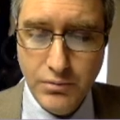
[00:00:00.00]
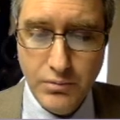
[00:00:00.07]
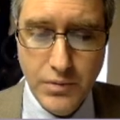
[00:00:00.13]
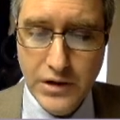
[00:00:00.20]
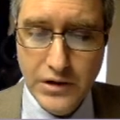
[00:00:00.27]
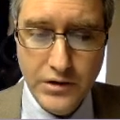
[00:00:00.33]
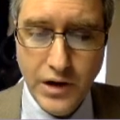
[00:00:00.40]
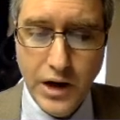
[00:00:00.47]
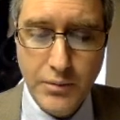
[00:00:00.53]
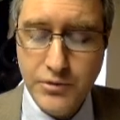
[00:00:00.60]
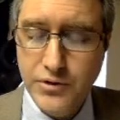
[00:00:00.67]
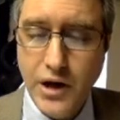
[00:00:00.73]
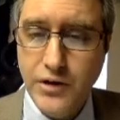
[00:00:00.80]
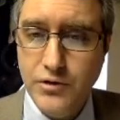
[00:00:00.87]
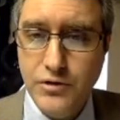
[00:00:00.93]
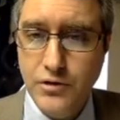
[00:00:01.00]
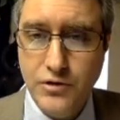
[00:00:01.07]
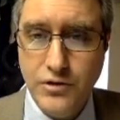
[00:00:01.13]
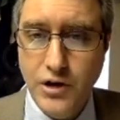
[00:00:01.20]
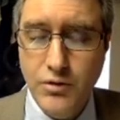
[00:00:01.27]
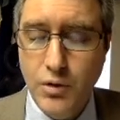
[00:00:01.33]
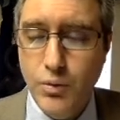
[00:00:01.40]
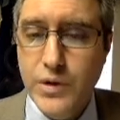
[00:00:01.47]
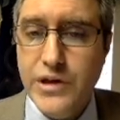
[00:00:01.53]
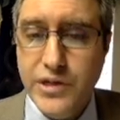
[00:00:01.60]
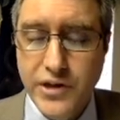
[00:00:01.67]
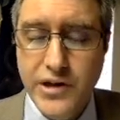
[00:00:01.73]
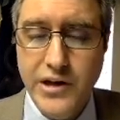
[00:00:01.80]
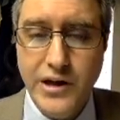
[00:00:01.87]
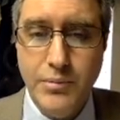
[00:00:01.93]
many times, not to just tell you what we
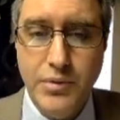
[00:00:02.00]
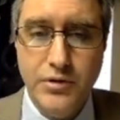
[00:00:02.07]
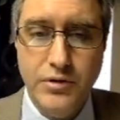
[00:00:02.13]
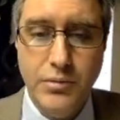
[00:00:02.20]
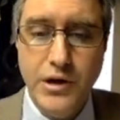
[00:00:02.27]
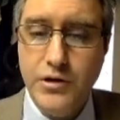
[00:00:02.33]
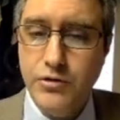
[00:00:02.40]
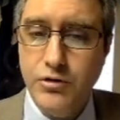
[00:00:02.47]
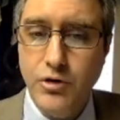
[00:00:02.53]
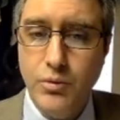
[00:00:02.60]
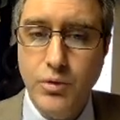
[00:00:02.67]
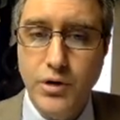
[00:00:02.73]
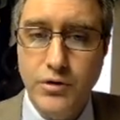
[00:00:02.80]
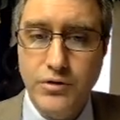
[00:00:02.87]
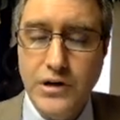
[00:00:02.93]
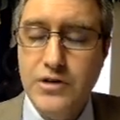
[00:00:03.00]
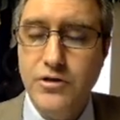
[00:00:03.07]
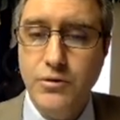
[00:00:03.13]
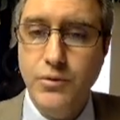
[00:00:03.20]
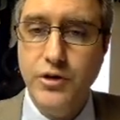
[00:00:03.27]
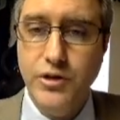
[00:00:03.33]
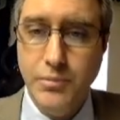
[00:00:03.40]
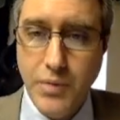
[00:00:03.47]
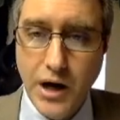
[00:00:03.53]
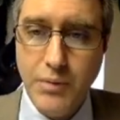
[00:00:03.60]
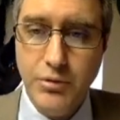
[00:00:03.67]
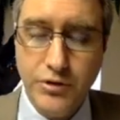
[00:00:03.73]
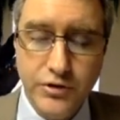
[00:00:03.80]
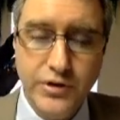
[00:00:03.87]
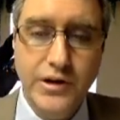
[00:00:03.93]
think, but to make sure we're teaching what the
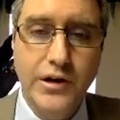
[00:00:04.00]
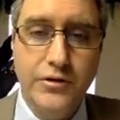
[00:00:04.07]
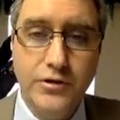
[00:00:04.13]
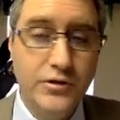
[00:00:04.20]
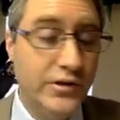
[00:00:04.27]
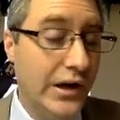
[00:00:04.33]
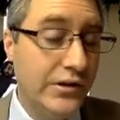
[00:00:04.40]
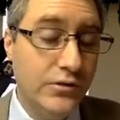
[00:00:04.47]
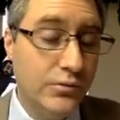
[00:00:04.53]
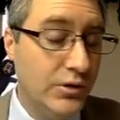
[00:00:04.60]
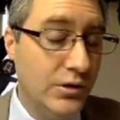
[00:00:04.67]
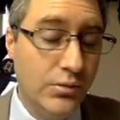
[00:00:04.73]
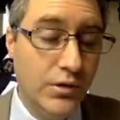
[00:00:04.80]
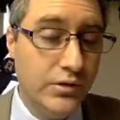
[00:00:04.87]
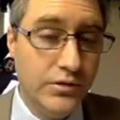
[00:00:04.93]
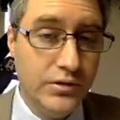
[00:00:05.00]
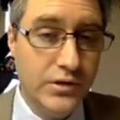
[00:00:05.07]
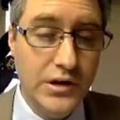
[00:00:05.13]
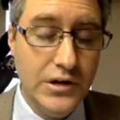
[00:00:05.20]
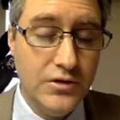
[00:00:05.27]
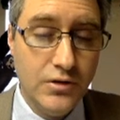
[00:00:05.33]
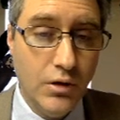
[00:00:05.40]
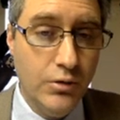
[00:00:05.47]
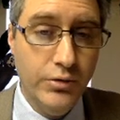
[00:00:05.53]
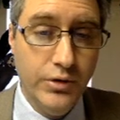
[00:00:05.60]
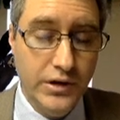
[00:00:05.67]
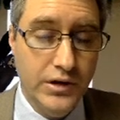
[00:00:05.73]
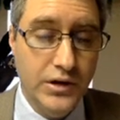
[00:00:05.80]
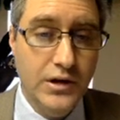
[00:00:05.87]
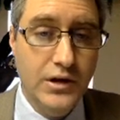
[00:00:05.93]
Bible says, because that's what we want to teach
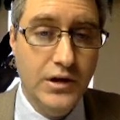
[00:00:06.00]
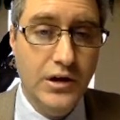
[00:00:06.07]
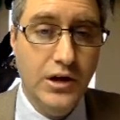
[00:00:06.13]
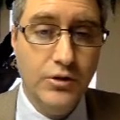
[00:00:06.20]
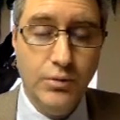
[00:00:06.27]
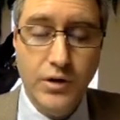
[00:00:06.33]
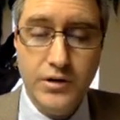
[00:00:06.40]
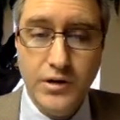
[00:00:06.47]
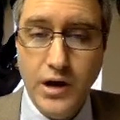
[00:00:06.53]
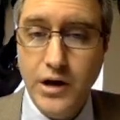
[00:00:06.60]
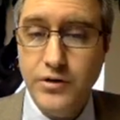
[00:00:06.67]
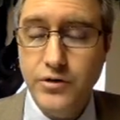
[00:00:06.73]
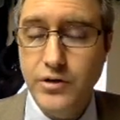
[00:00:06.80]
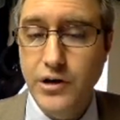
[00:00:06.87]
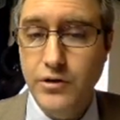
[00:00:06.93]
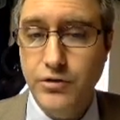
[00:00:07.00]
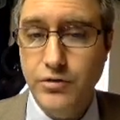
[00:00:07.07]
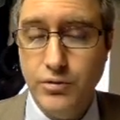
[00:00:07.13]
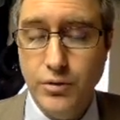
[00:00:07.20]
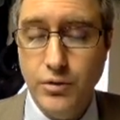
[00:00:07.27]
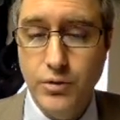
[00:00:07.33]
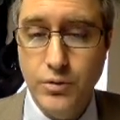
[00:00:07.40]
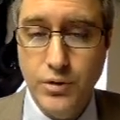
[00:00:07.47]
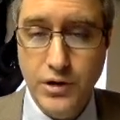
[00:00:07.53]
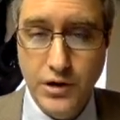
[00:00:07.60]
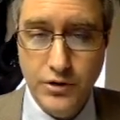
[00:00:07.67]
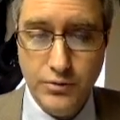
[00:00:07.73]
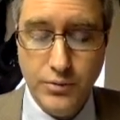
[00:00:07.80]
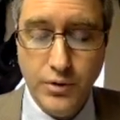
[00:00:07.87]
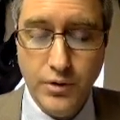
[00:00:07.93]
only, is what God says through
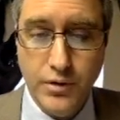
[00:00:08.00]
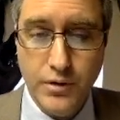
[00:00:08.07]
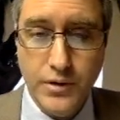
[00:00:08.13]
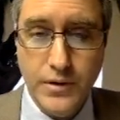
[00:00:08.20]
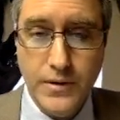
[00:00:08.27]
His Word.